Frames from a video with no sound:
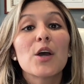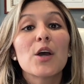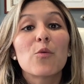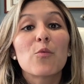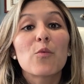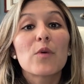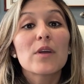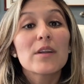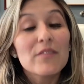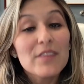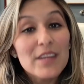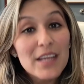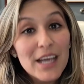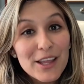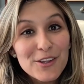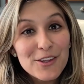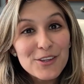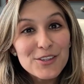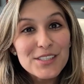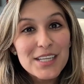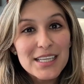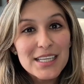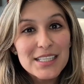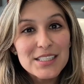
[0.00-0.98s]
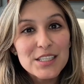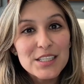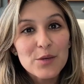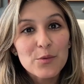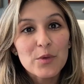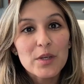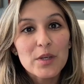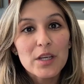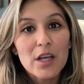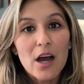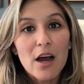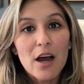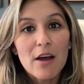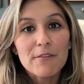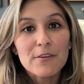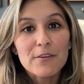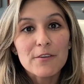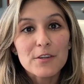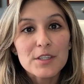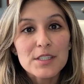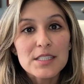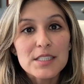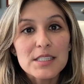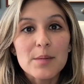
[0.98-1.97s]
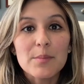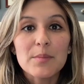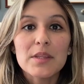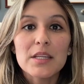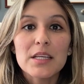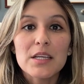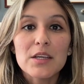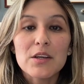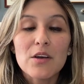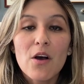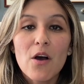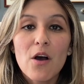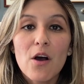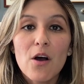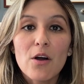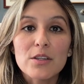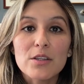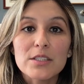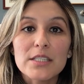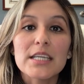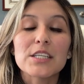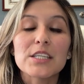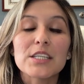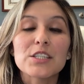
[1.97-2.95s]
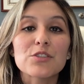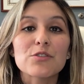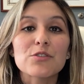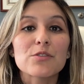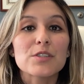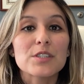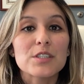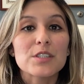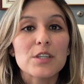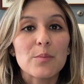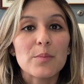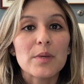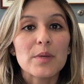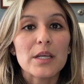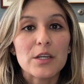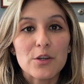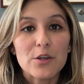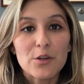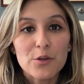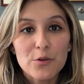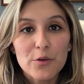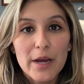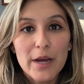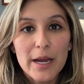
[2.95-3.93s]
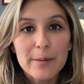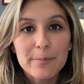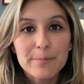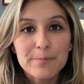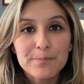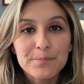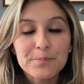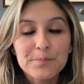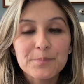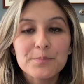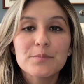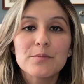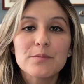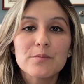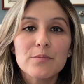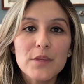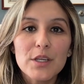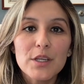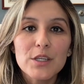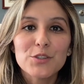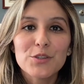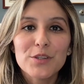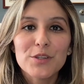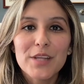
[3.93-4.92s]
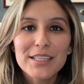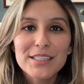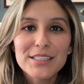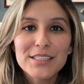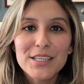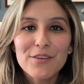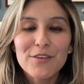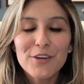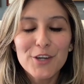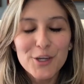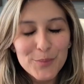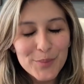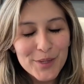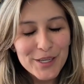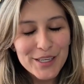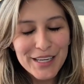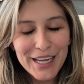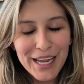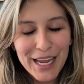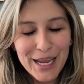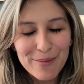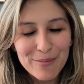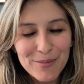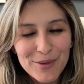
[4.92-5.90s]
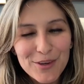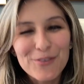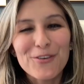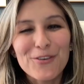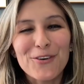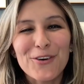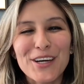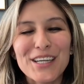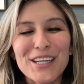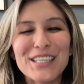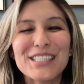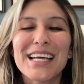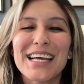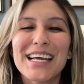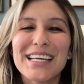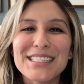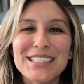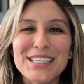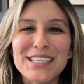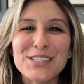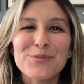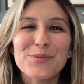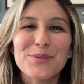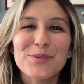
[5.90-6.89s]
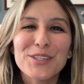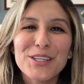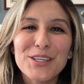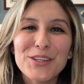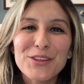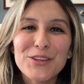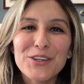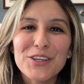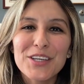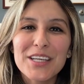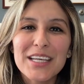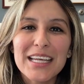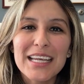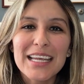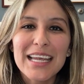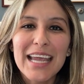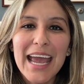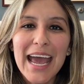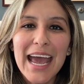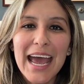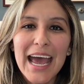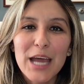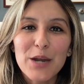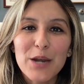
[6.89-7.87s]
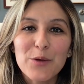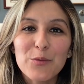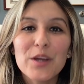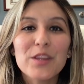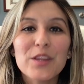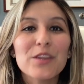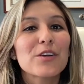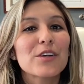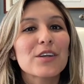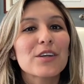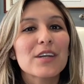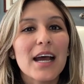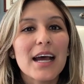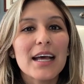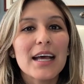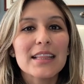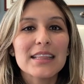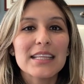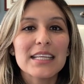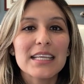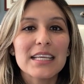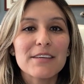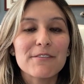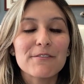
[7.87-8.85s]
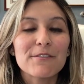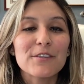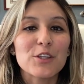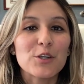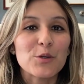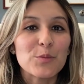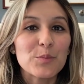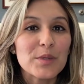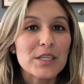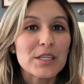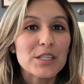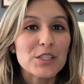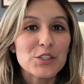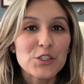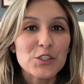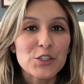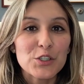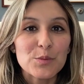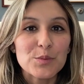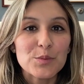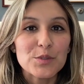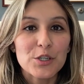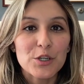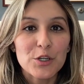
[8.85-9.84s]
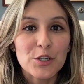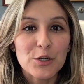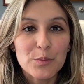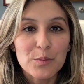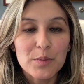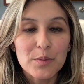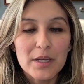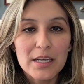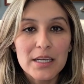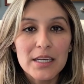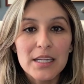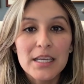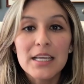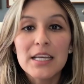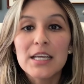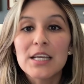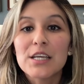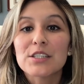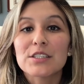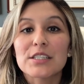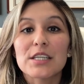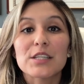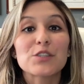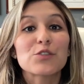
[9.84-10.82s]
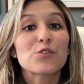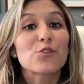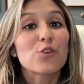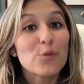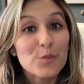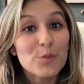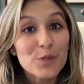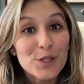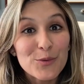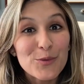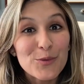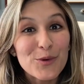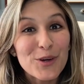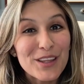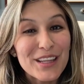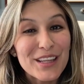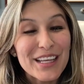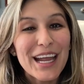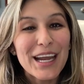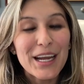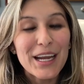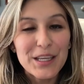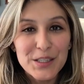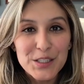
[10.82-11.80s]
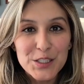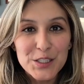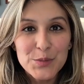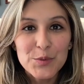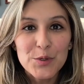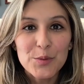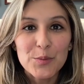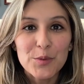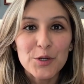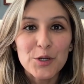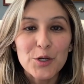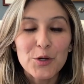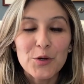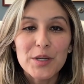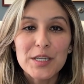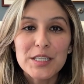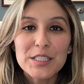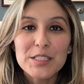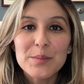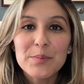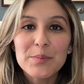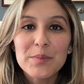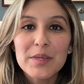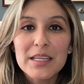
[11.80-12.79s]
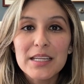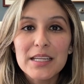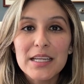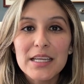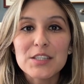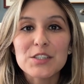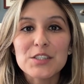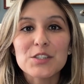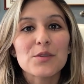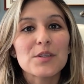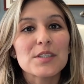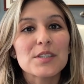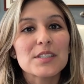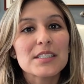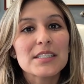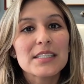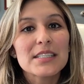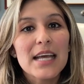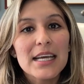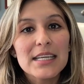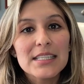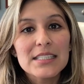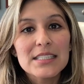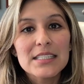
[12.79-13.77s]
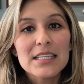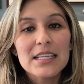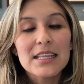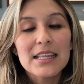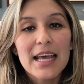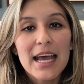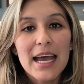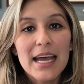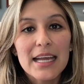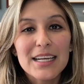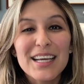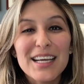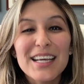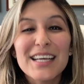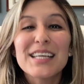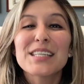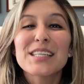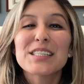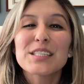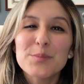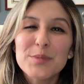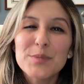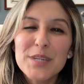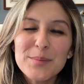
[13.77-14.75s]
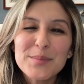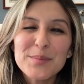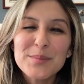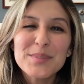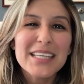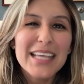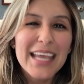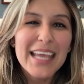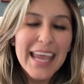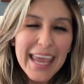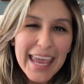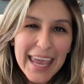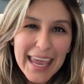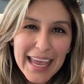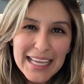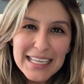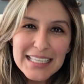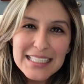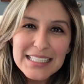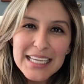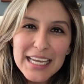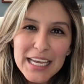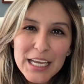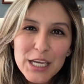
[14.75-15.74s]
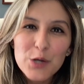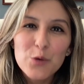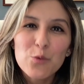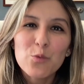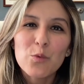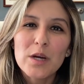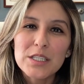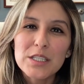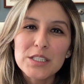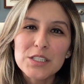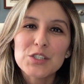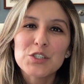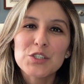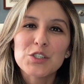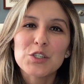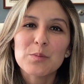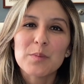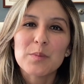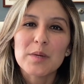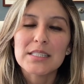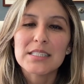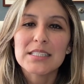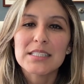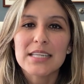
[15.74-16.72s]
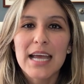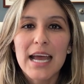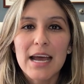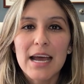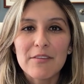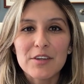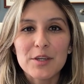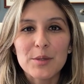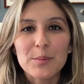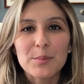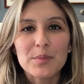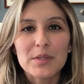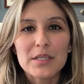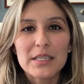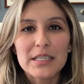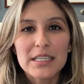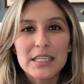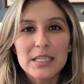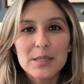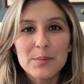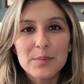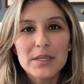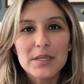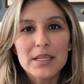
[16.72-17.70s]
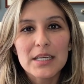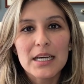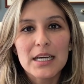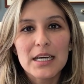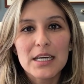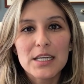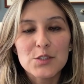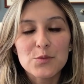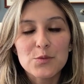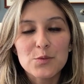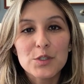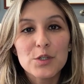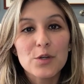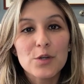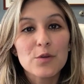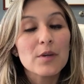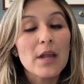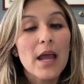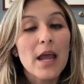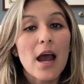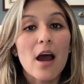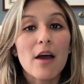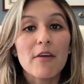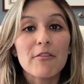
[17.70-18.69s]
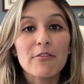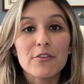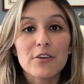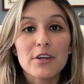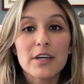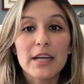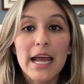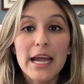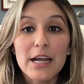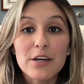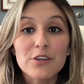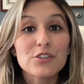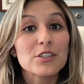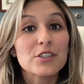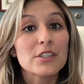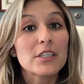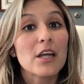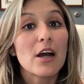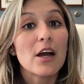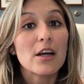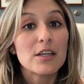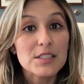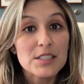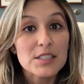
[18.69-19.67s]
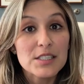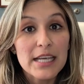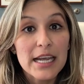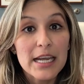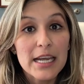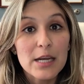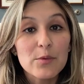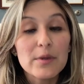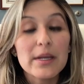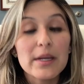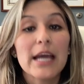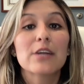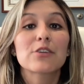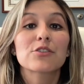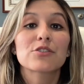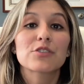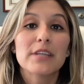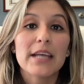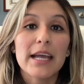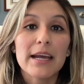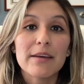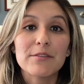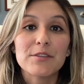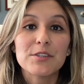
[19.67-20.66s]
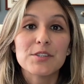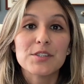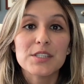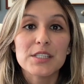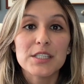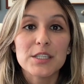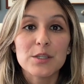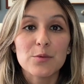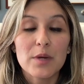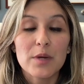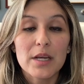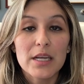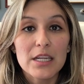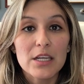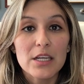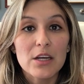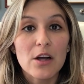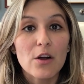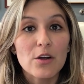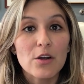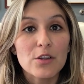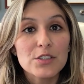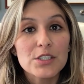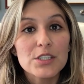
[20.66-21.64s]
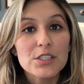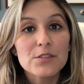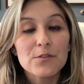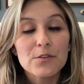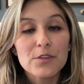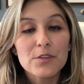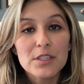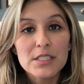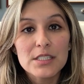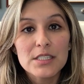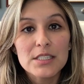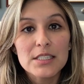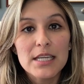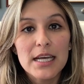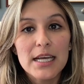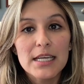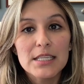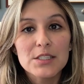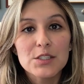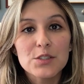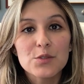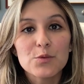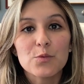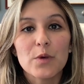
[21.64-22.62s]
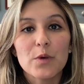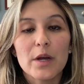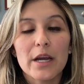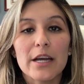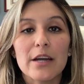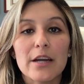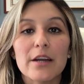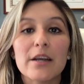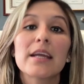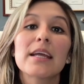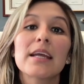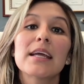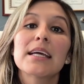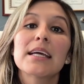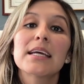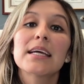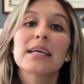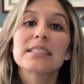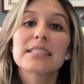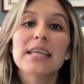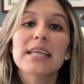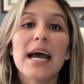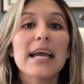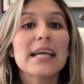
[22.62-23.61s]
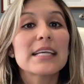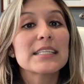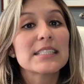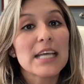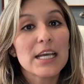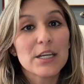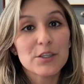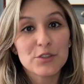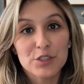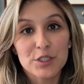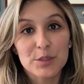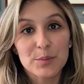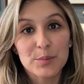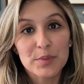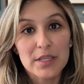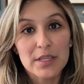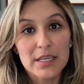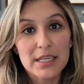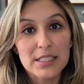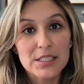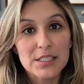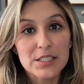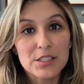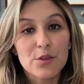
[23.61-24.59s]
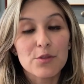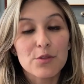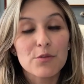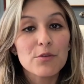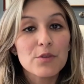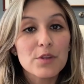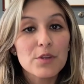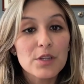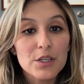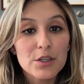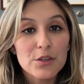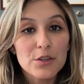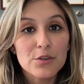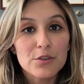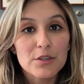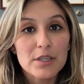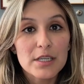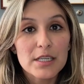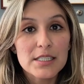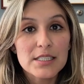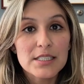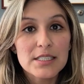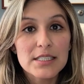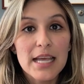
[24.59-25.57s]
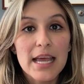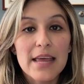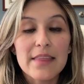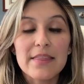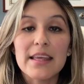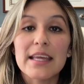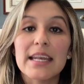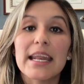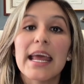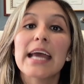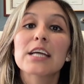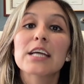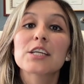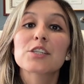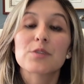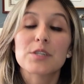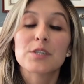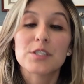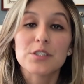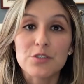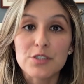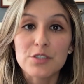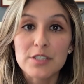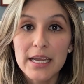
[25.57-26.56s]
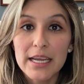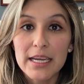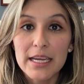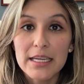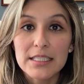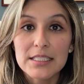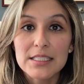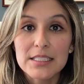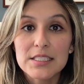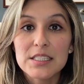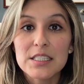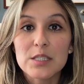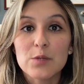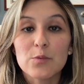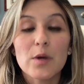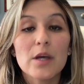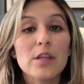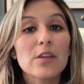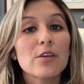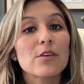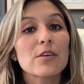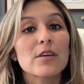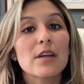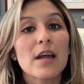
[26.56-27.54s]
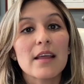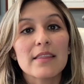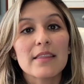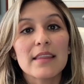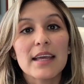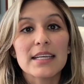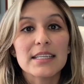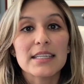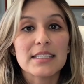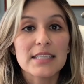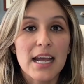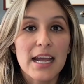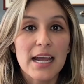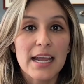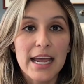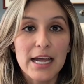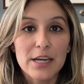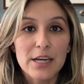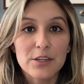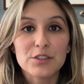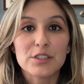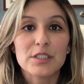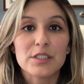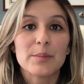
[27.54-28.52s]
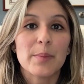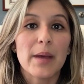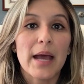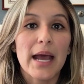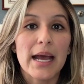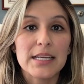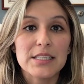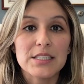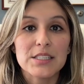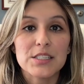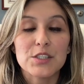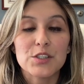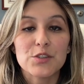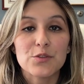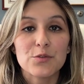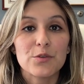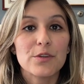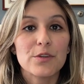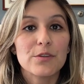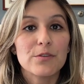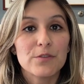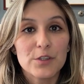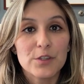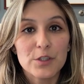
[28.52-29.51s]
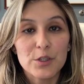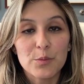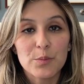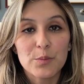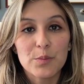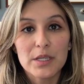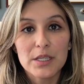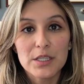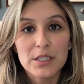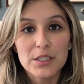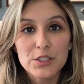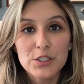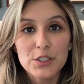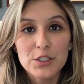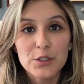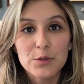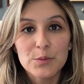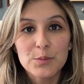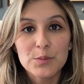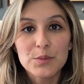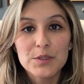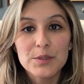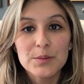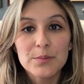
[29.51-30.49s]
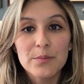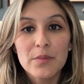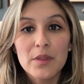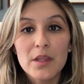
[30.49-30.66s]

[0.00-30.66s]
One of the other tests that we offer is something called a hysterosalpingogram. So that's a very big name for a test that's really looking at whether or not the fallopian tubes are open. So that's normally where the egg and the sperm are going to meet. And so it's a test that sometimes can take 1 to 2 months to have completed because we don't offer it actually on site. We actually have you see a radiologist for this test, where dye is actually placed through the uterus and then x-rays are taken to see whether or not that dye actually passes through the fallopian tubes.